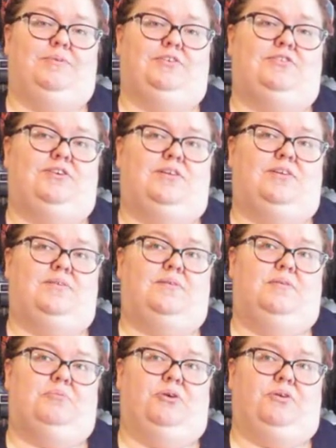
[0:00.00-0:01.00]
which is
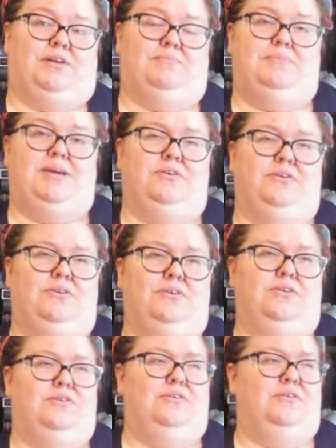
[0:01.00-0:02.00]
Broken
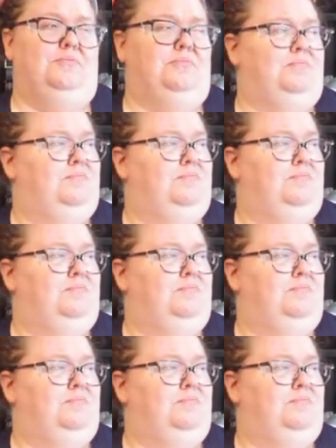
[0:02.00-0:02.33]
Mirror,